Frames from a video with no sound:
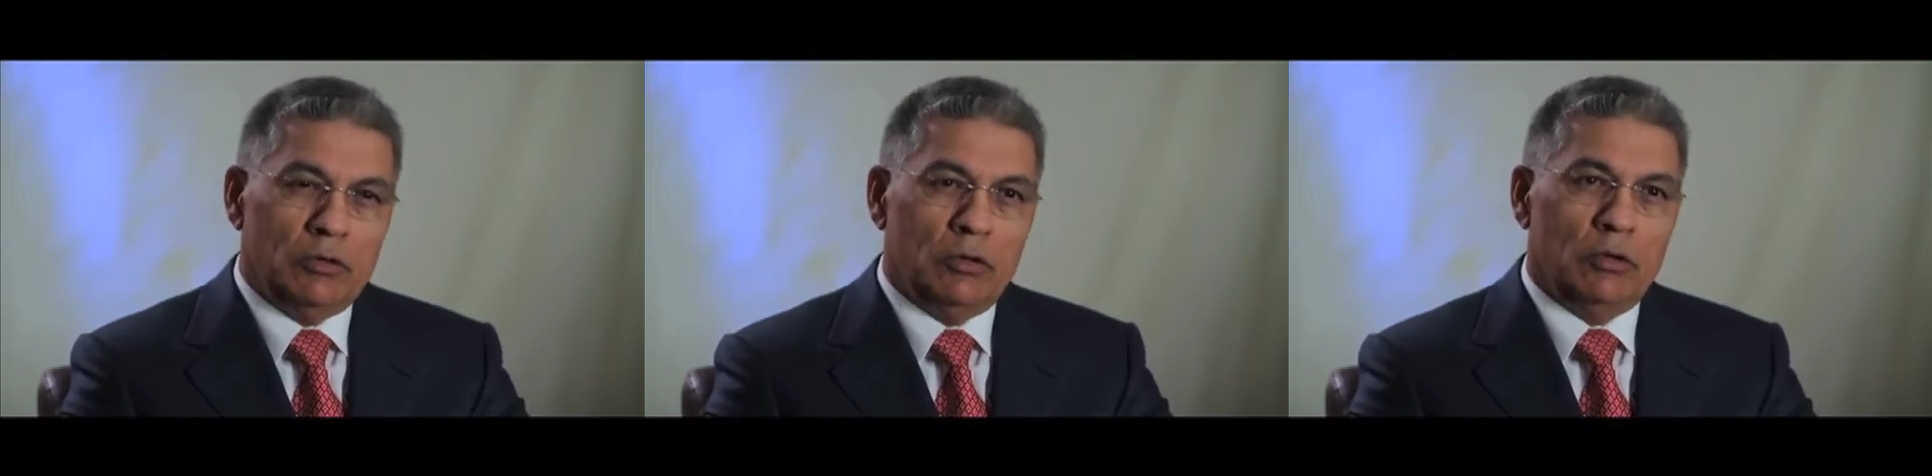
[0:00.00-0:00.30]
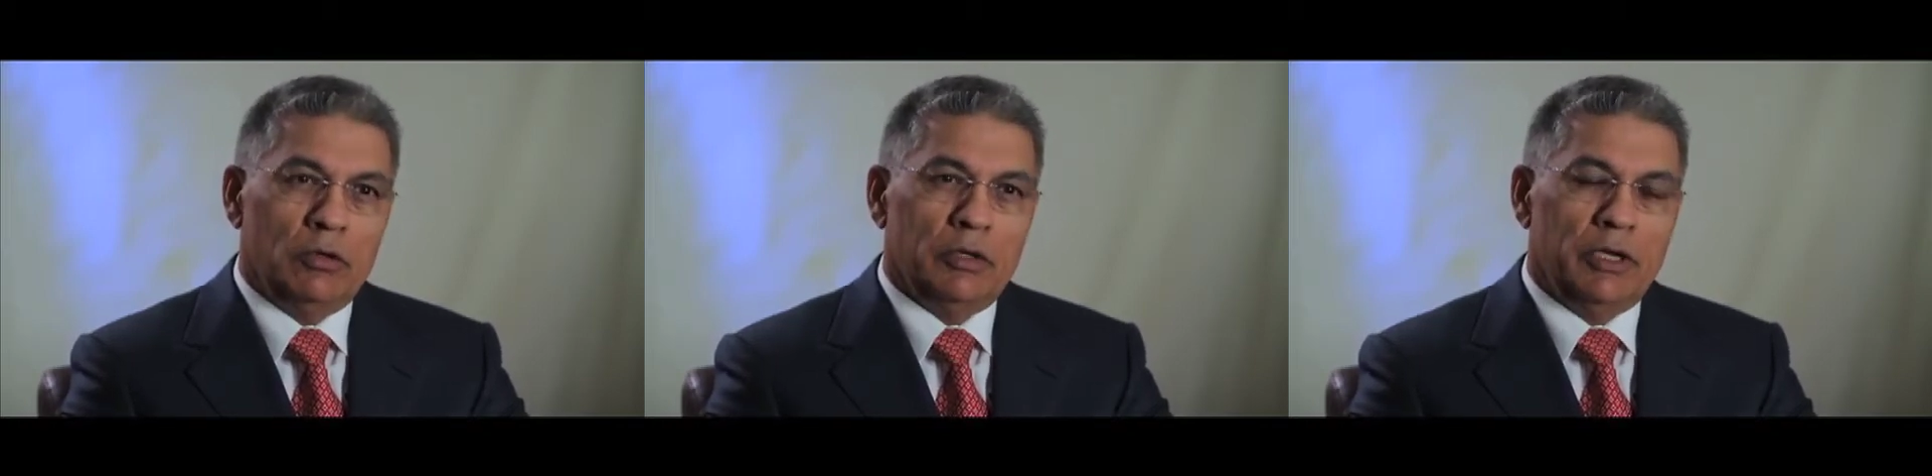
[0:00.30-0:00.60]

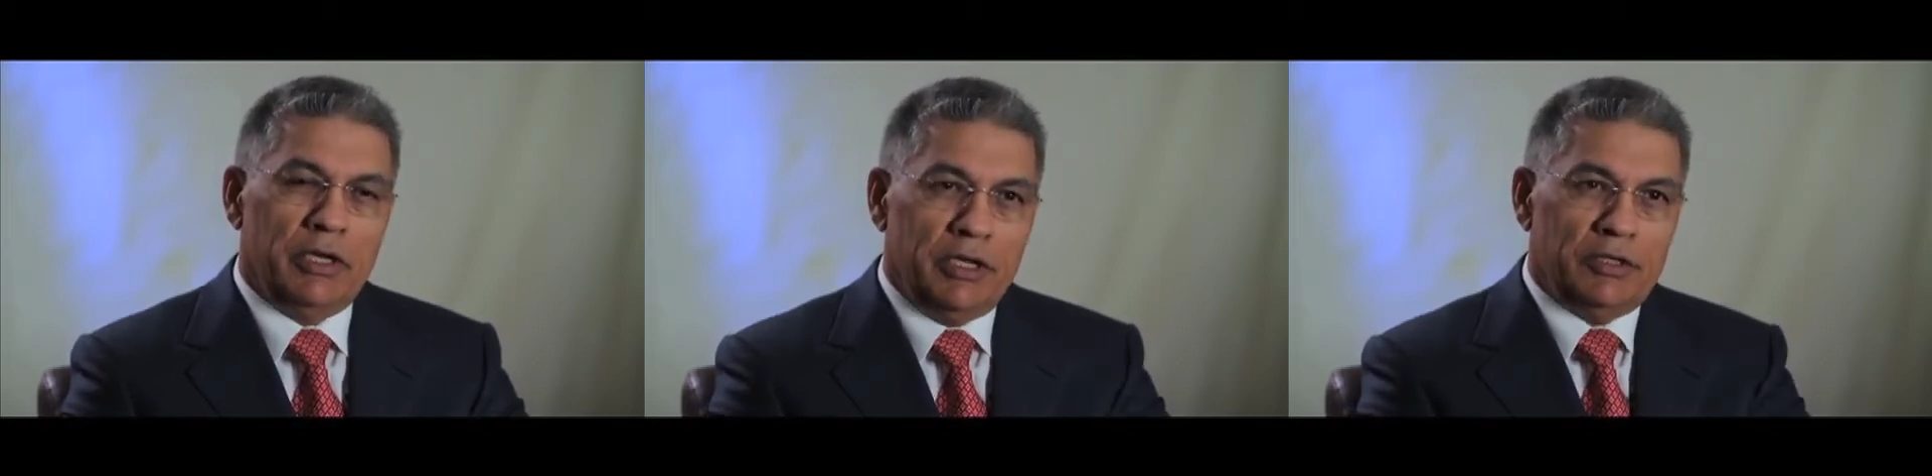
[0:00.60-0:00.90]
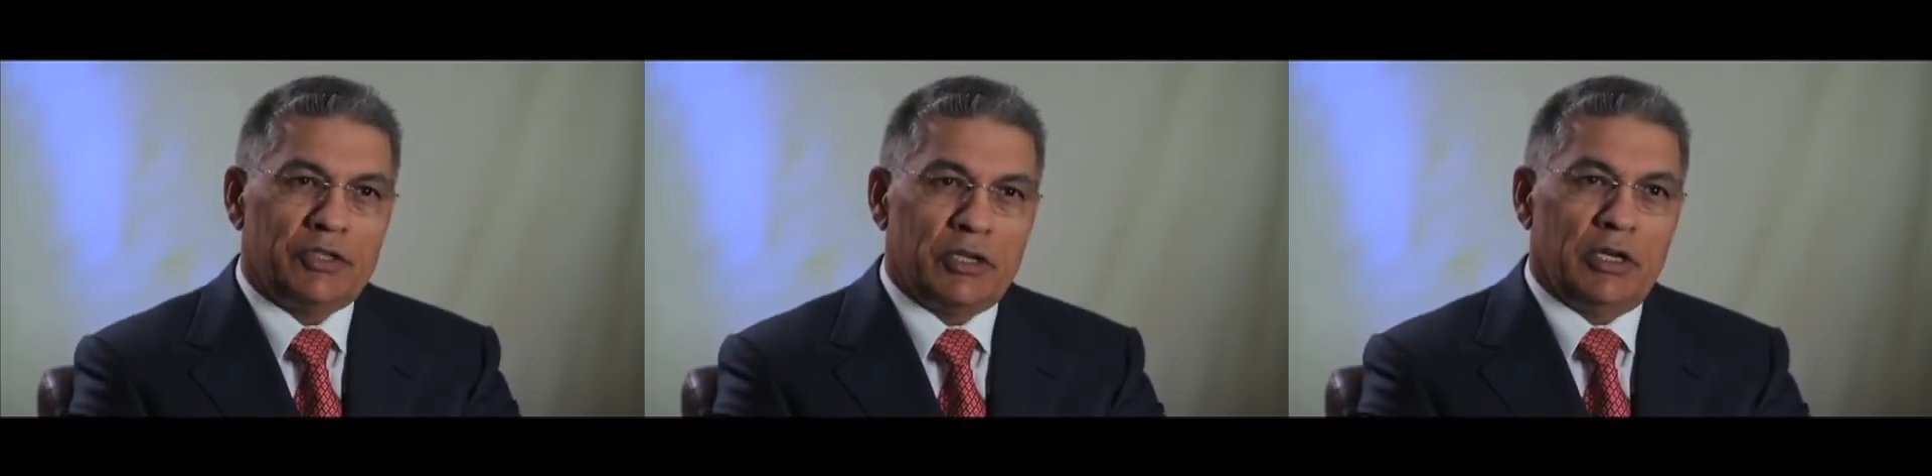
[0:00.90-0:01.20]
hole
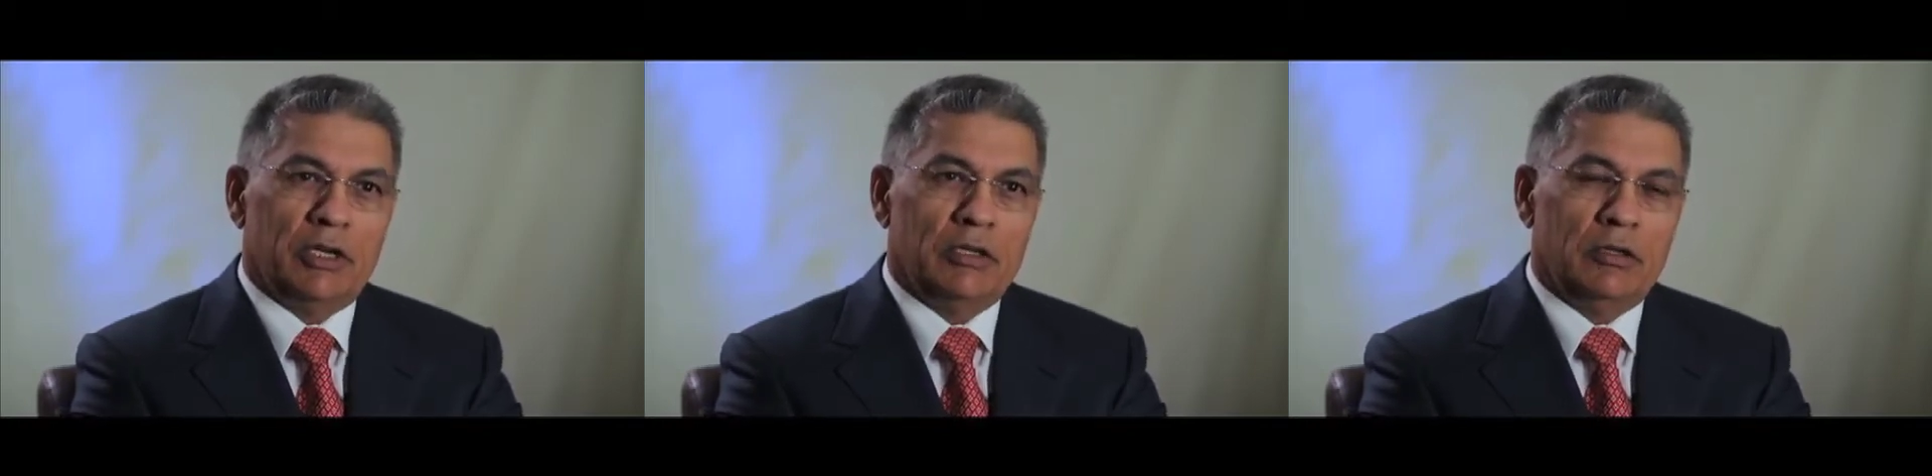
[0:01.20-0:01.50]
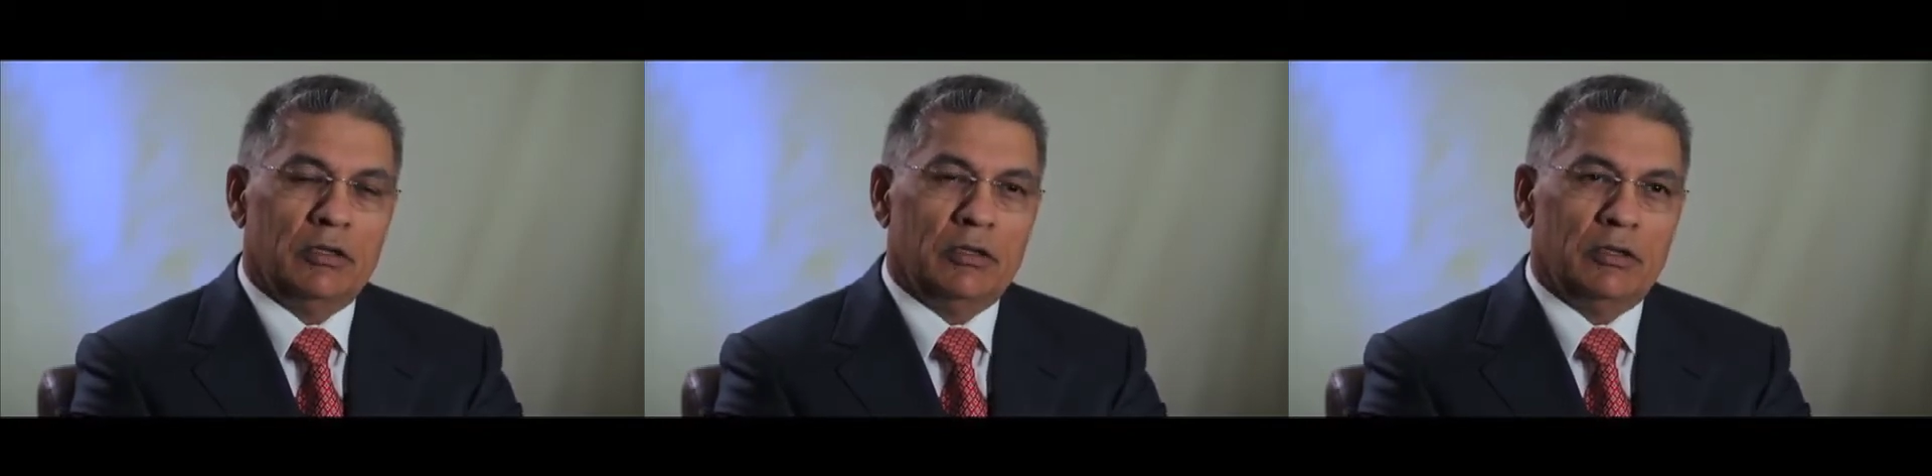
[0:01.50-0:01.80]
inside,